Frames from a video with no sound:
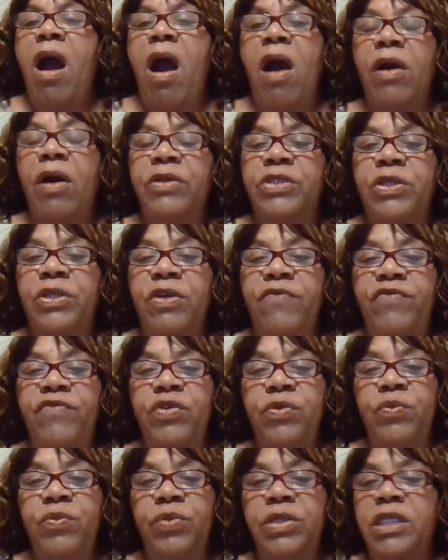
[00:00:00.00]
Also, if
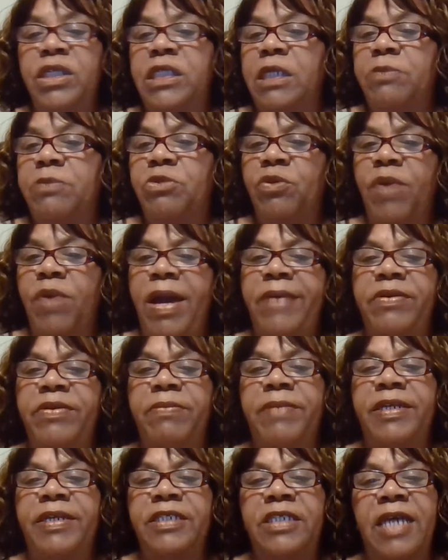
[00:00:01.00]
you would subscribe to
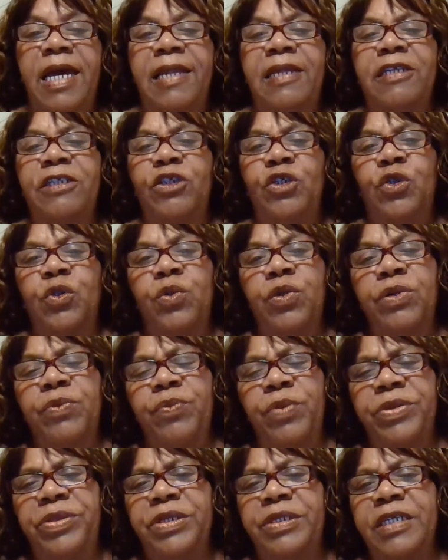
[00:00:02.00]
my channel and
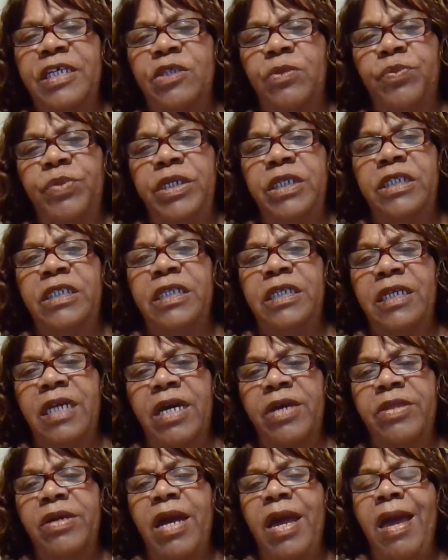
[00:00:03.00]
join with us as we
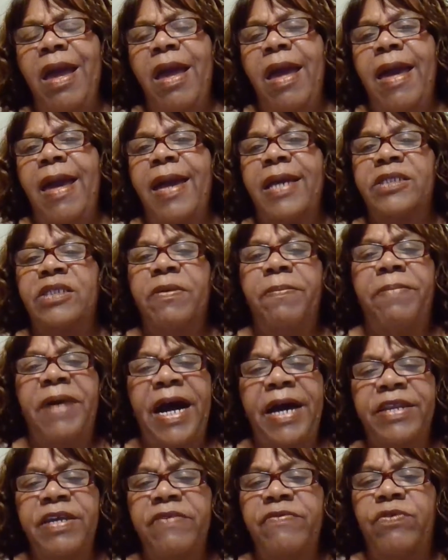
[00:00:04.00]
together as a
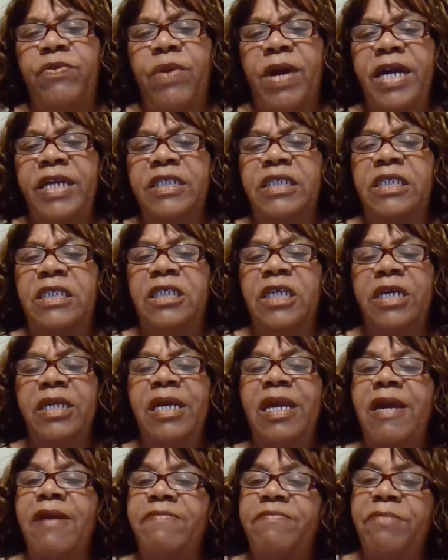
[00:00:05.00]
body of Christ.
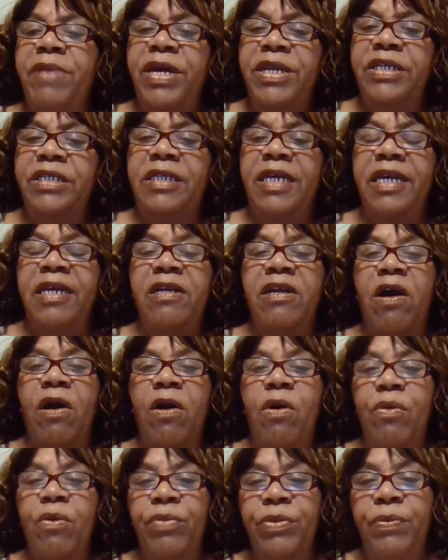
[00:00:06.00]
Study and meditate
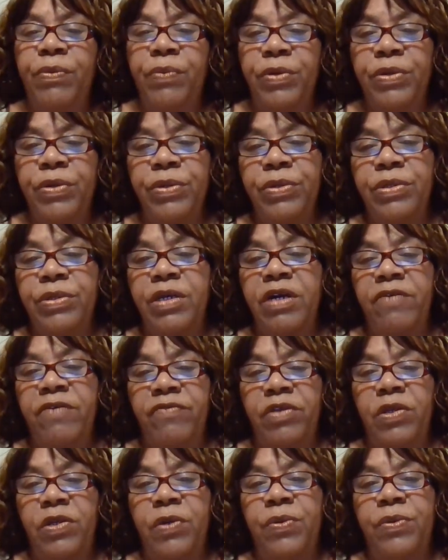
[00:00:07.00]
on the word of
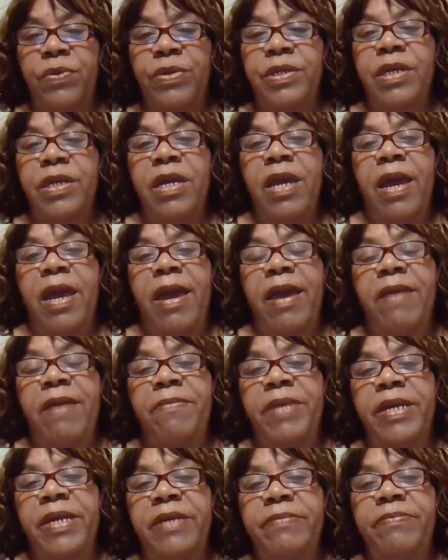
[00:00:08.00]
the Lord.
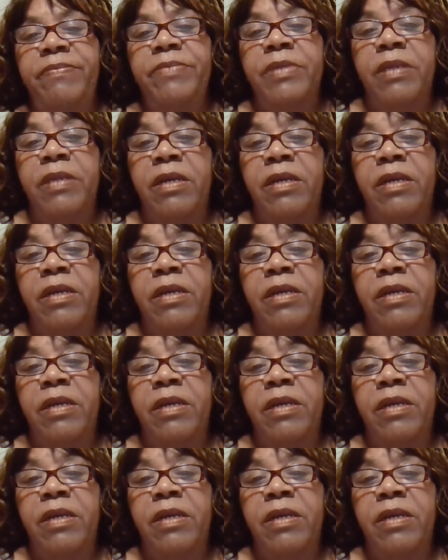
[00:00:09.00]
Amen.